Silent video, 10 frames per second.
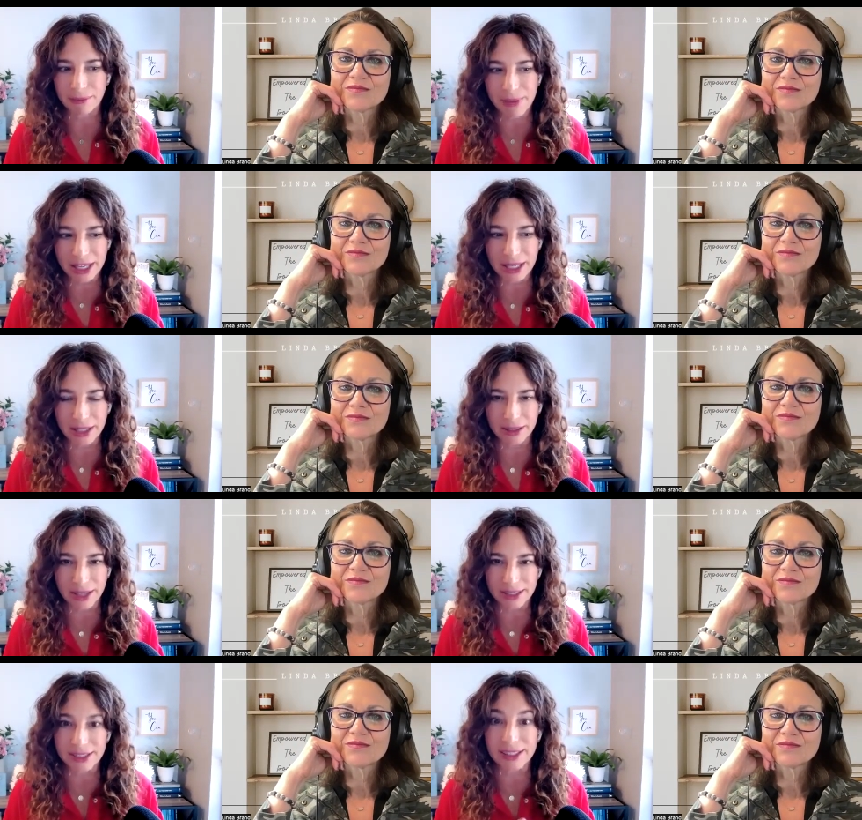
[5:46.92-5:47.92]
Speaker 1: making
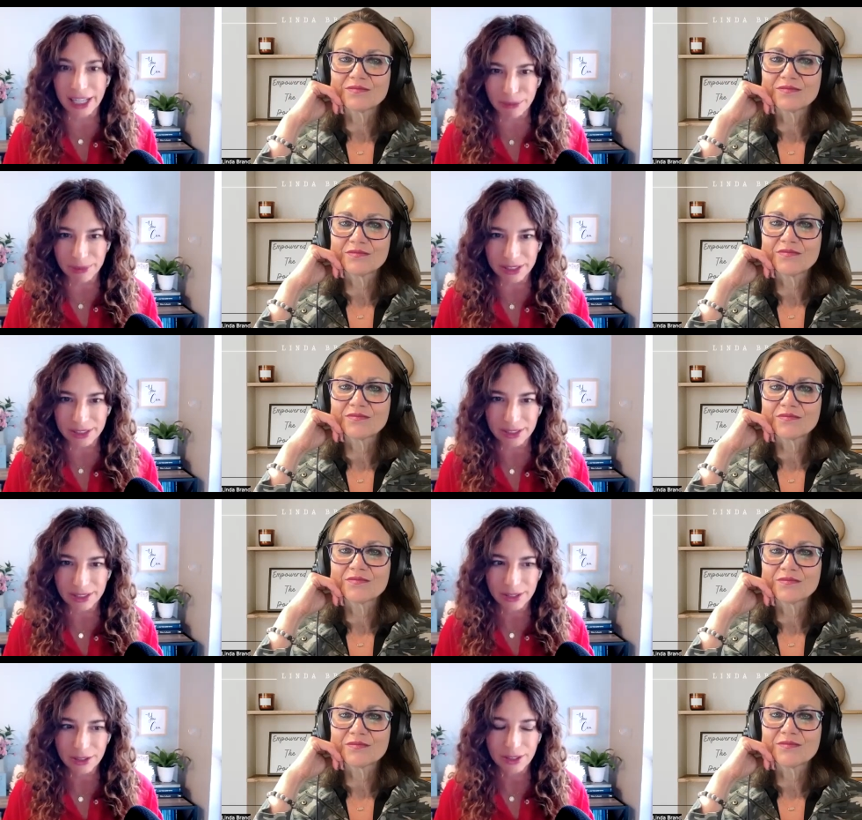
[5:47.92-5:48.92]
that statement
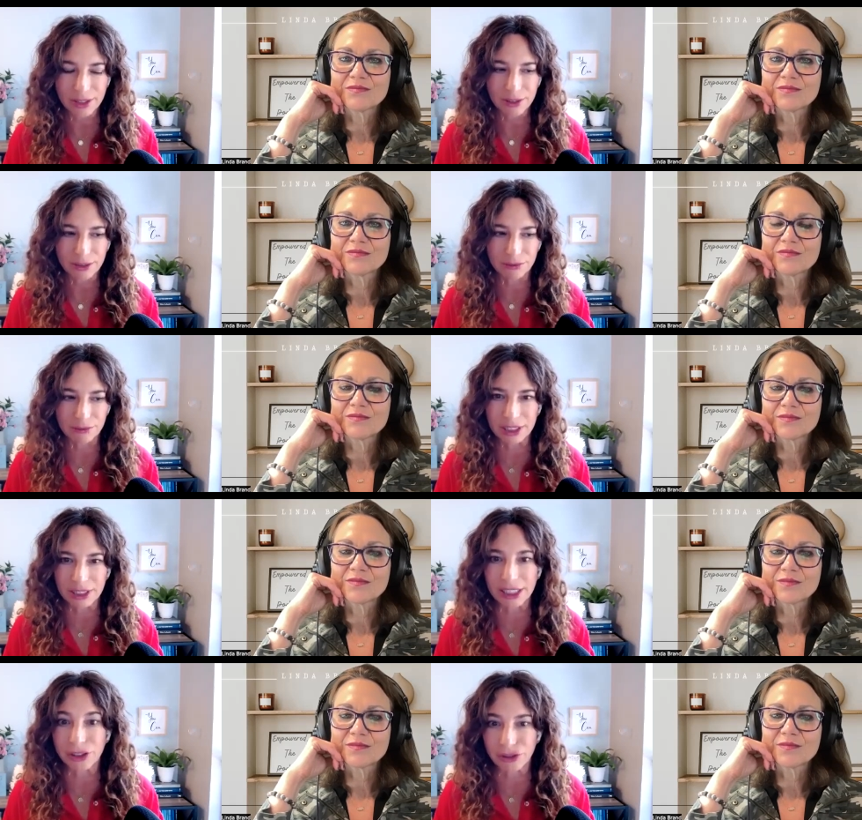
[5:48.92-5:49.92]

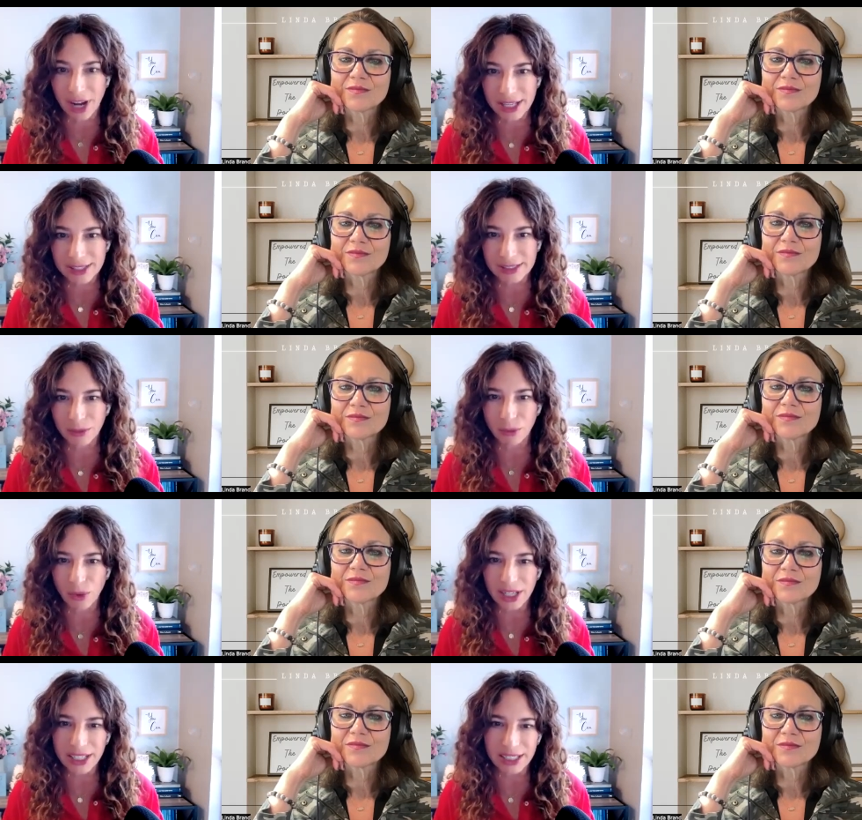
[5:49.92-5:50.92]
really address.
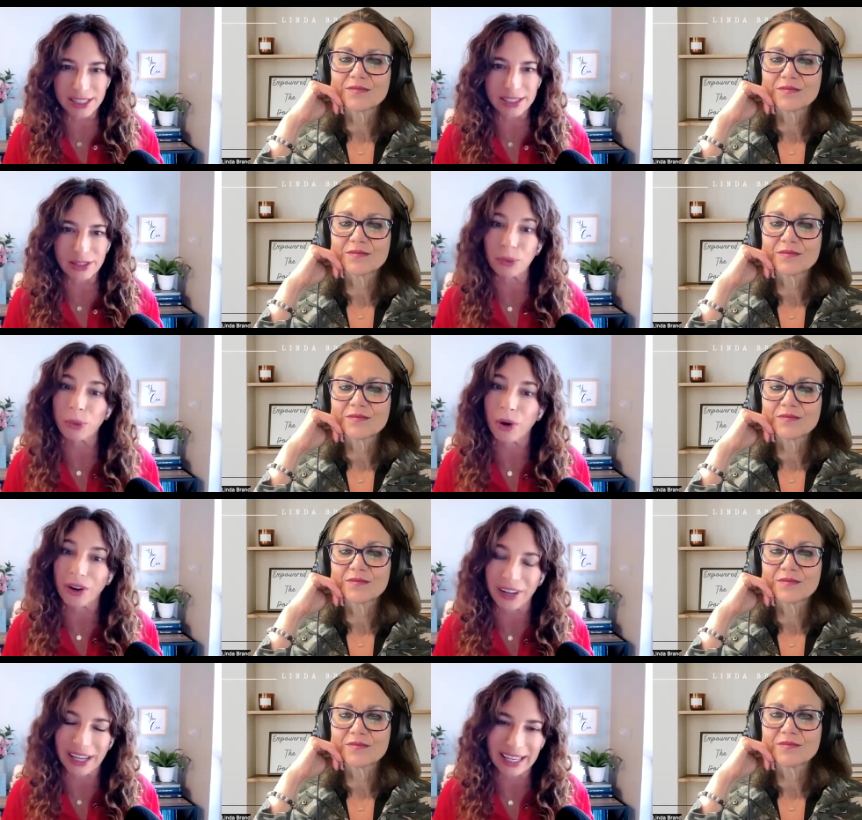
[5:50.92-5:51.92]
One is the
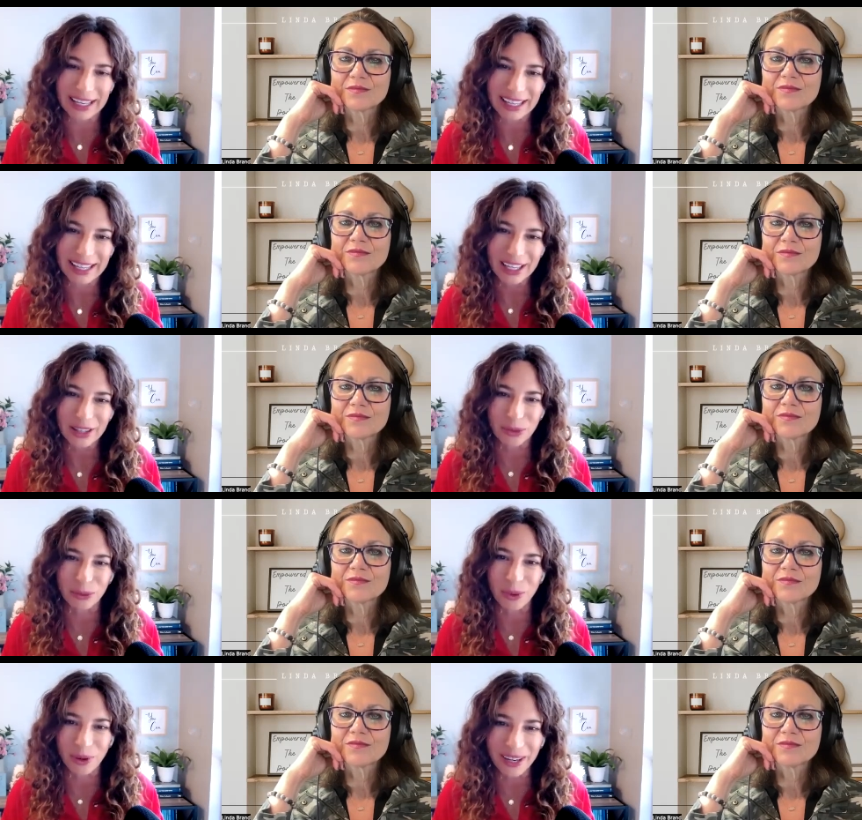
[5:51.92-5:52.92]
worry the
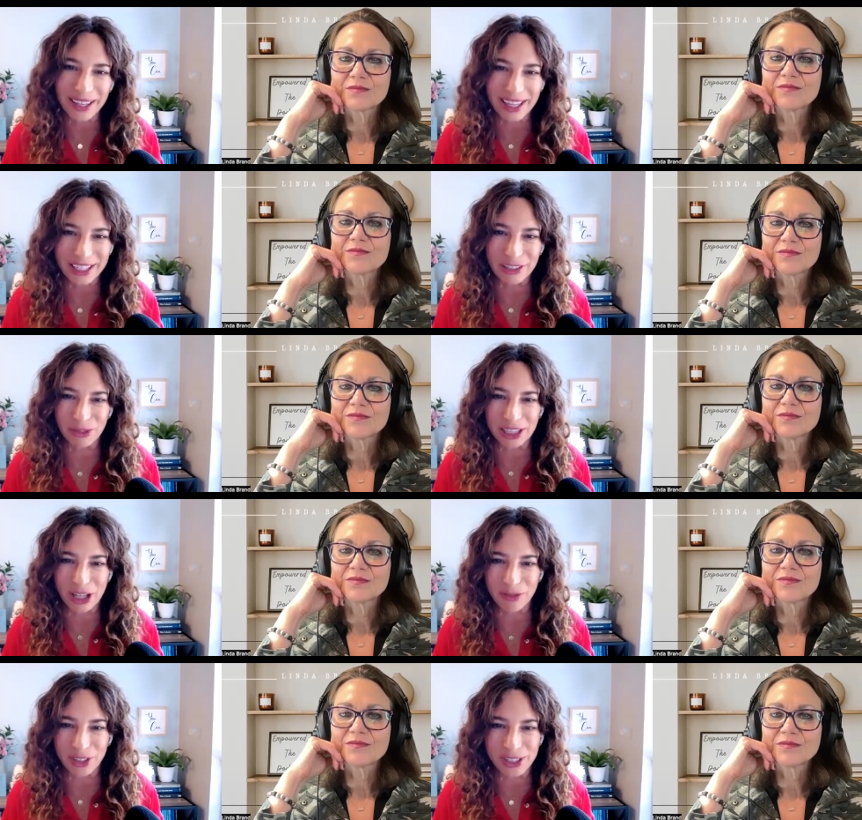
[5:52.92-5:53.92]
worry that if we
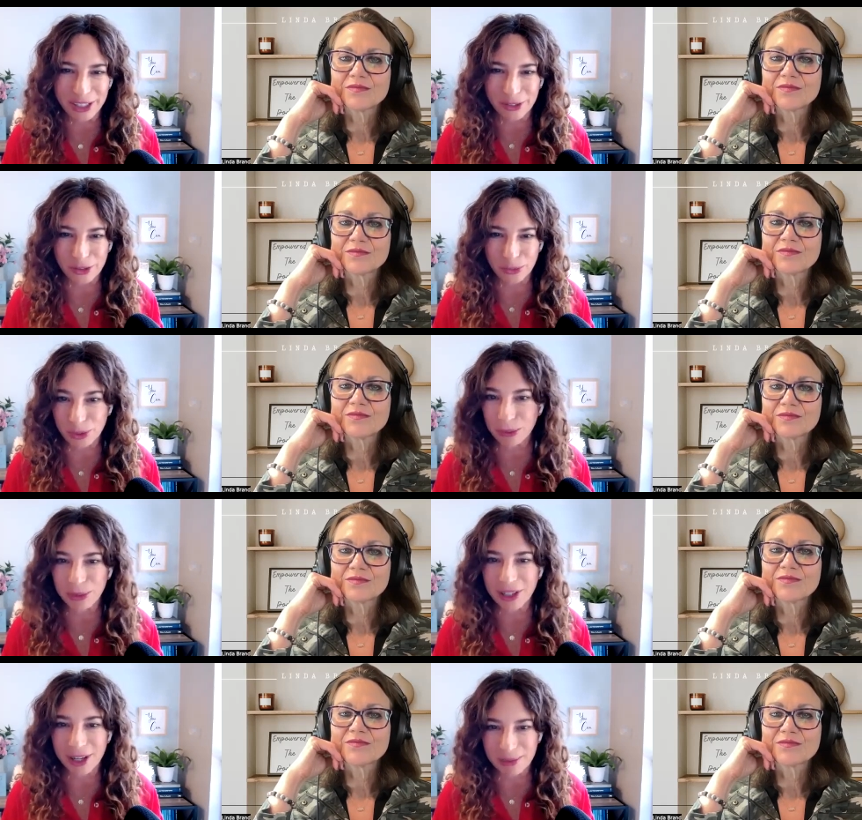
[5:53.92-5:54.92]
love ourselves, we will
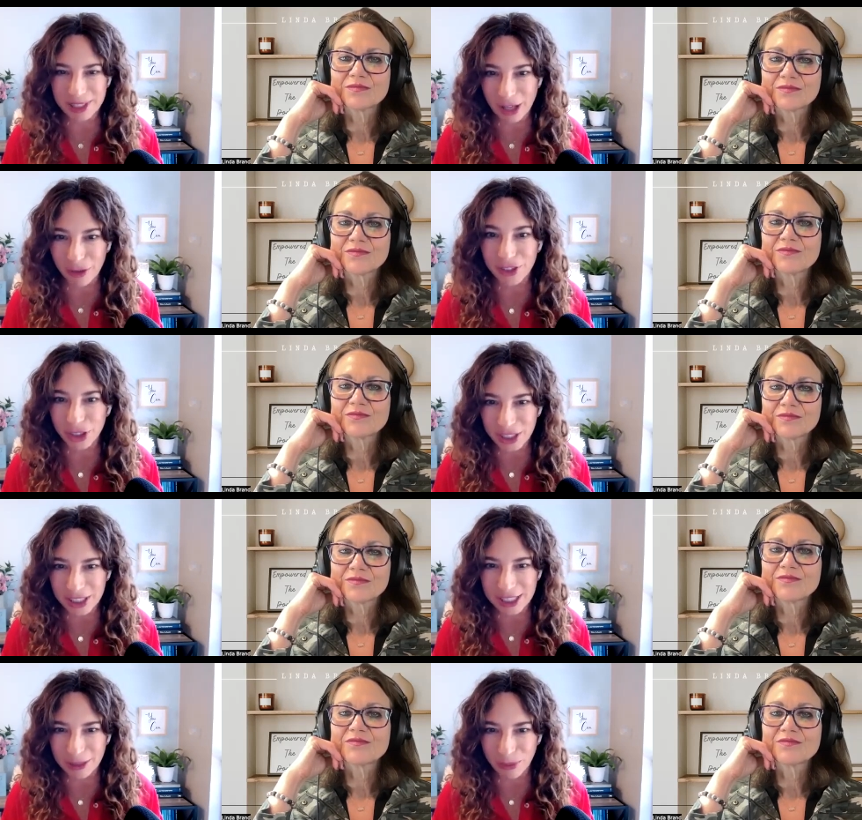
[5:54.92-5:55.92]
become selfish
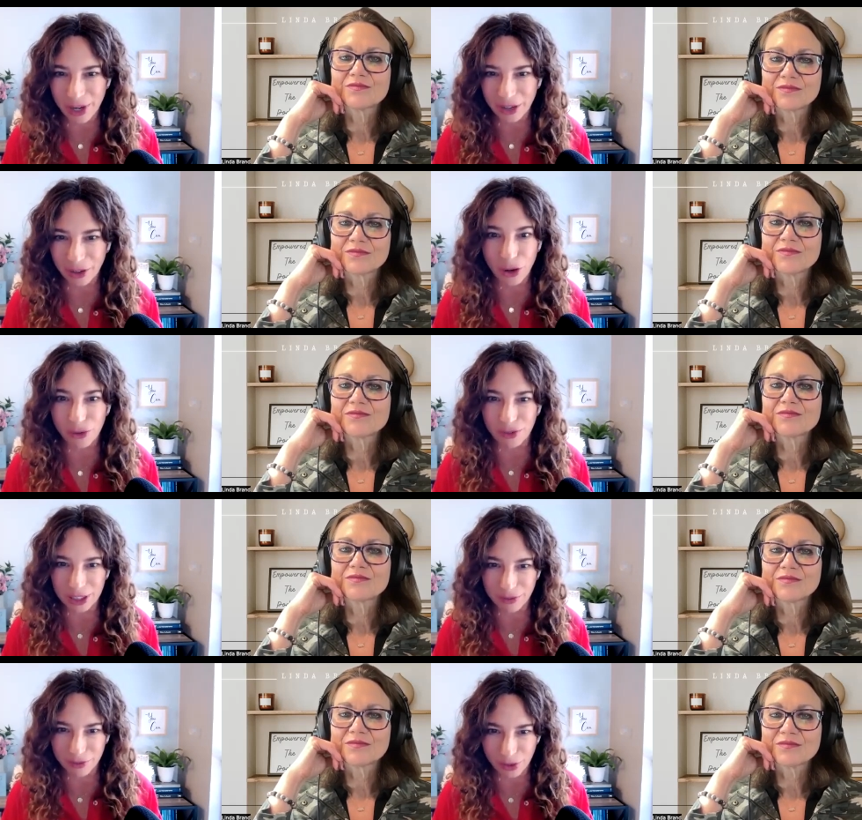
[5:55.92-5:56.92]
in some way or
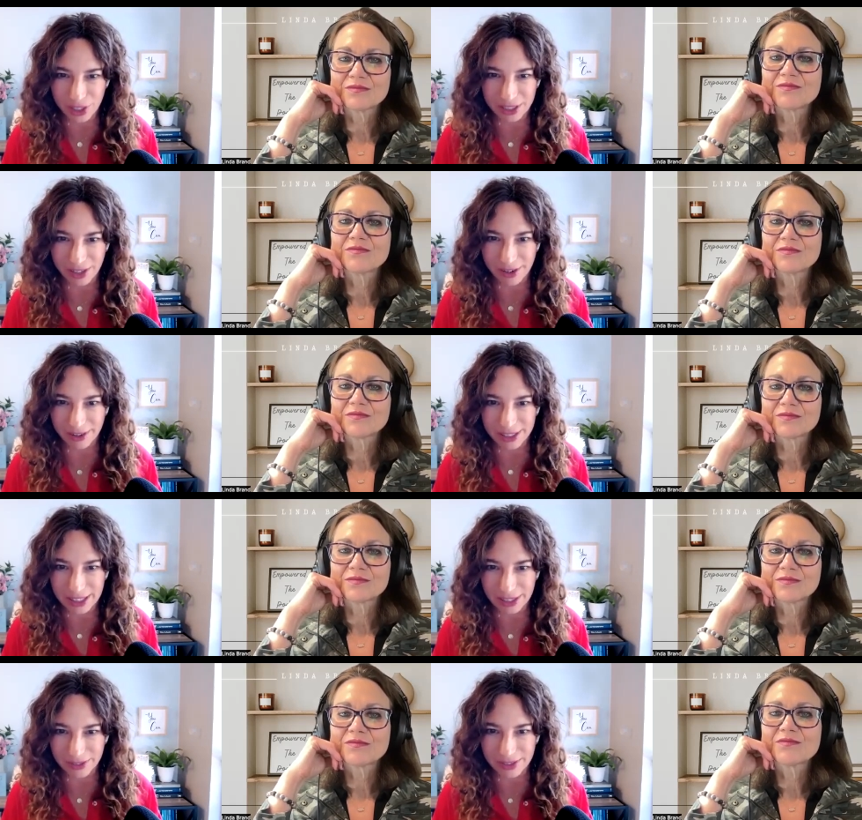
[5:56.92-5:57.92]
overly focused on
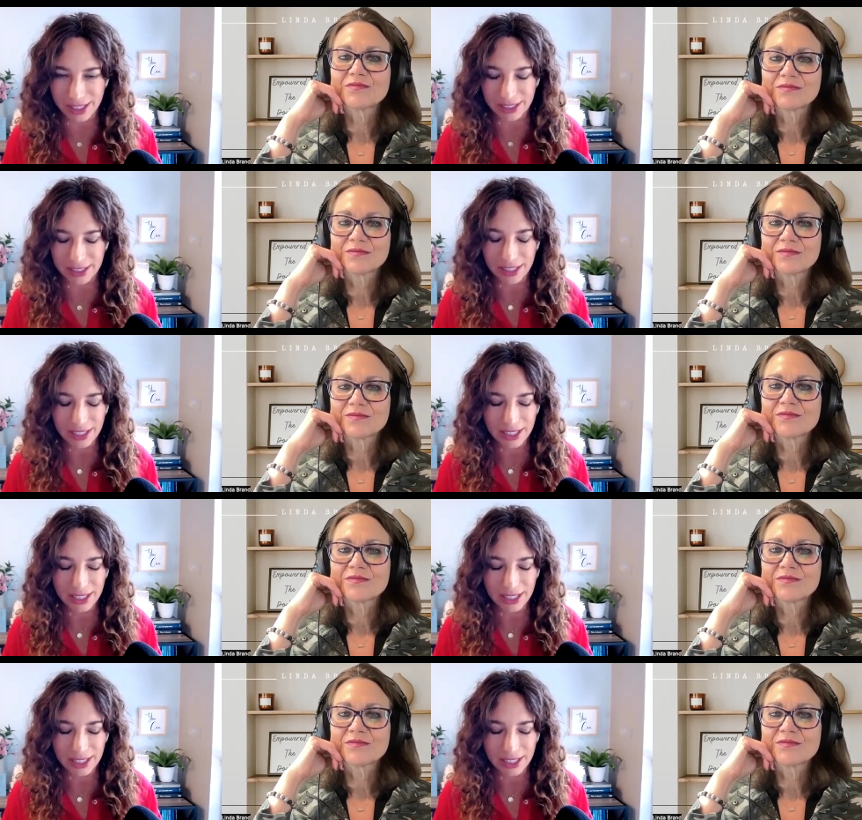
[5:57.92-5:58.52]
ourselves. And